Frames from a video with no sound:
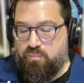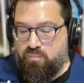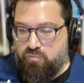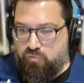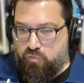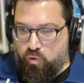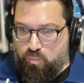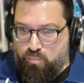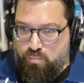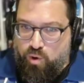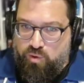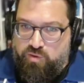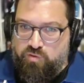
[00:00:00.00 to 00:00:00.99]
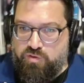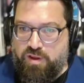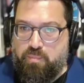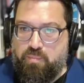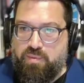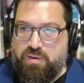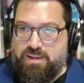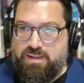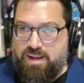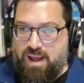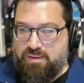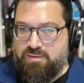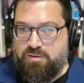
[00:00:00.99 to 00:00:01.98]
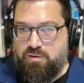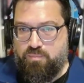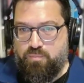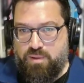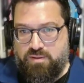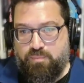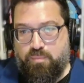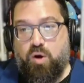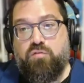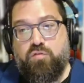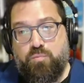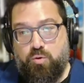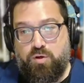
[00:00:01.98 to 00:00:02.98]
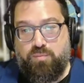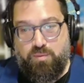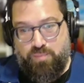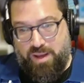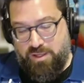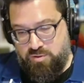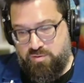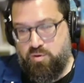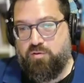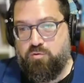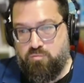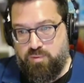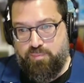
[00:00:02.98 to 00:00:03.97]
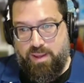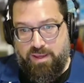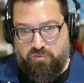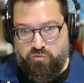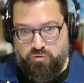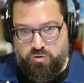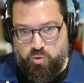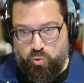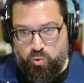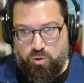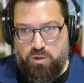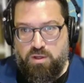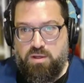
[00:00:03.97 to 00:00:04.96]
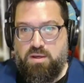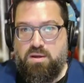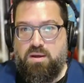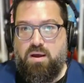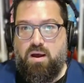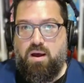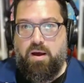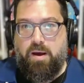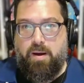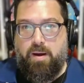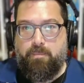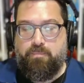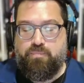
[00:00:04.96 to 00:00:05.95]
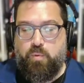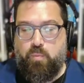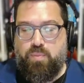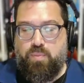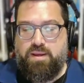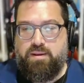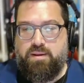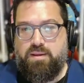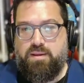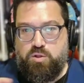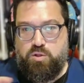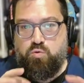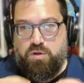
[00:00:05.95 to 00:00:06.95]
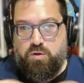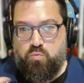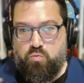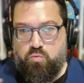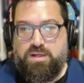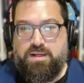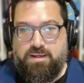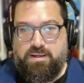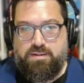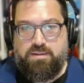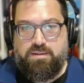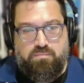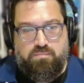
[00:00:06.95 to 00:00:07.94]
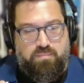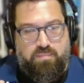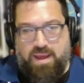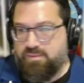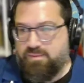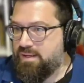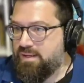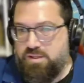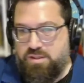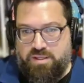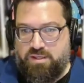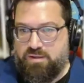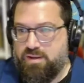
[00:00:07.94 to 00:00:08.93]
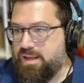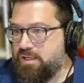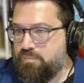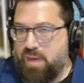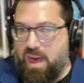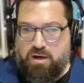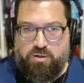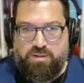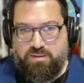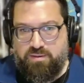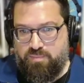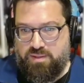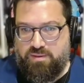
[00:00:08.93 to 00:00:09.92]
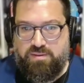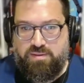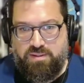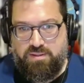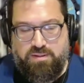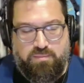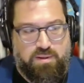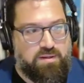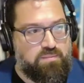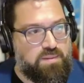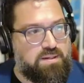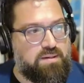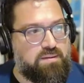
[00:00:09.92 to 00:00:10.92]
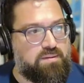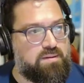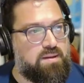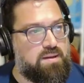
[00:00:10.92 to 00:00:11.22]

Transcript: For most of them, it's part of the premium package, so you have to be paying for the tool. But you can really ask anything, any pattern that's being seen in meetings,